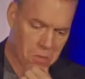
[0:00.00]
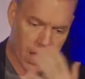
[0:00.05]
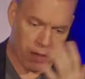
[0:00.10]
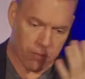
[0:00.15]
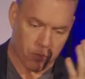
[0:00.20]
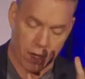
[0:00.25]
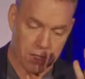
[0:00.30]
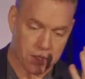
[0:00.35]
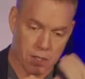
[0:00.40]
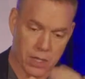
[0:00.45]

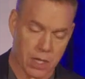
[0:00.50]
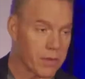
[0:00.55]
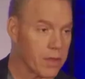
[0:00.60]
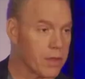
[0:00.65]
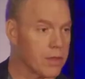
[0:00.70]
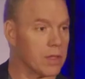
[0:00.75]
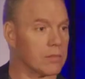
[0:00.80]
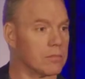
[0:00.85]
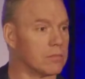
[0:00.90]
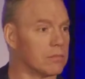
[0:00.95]
I've wasted
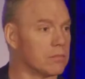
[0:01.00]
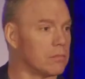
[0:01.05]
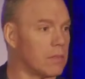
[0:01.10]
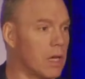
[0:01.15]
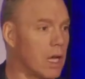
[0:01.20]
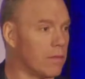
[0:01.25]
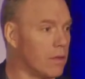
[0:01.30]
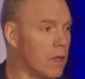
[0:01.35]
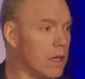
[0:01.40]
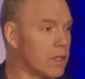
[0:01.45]
everything.
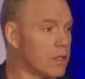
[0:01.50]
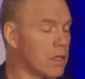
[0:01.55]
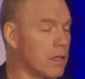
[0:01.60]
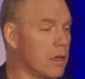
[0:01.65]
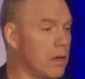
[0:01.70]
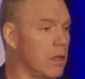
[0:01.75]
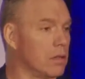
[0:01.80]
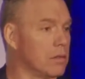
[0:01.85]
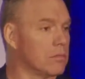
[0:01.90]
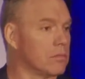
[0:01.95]
I've lost it
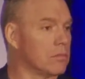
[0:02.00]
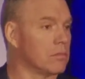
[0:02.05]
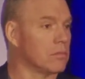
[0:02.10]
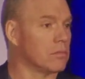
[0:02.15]
all.